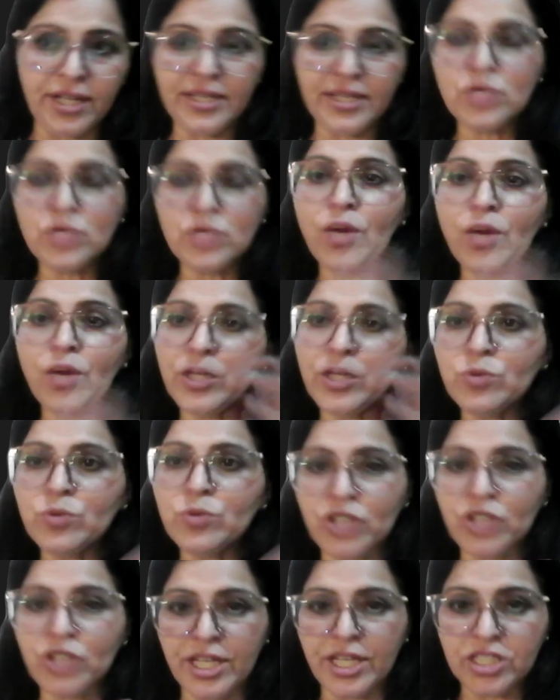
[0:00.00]
is going to
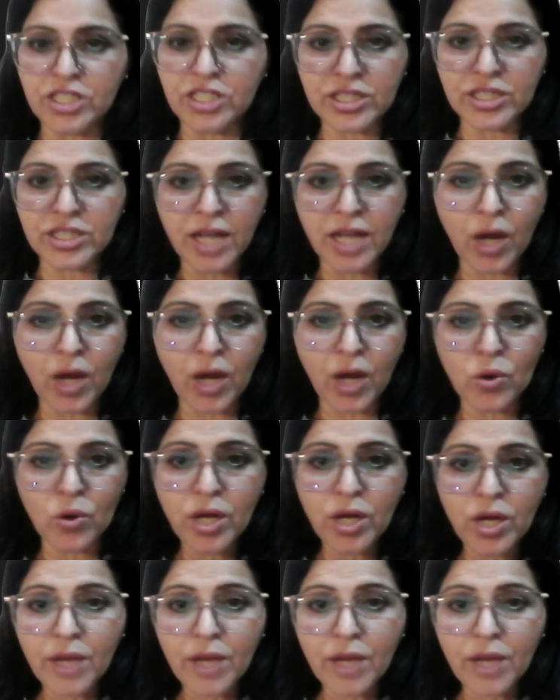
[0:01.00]
change. How?